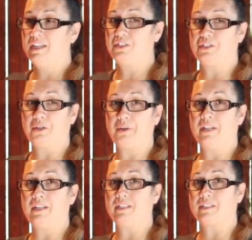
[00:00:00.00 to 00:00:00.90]
So
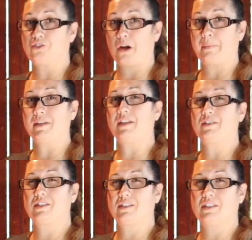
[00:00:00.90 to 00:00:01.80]
it is dropping
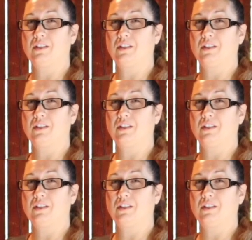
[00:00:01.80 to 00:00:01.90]
down to the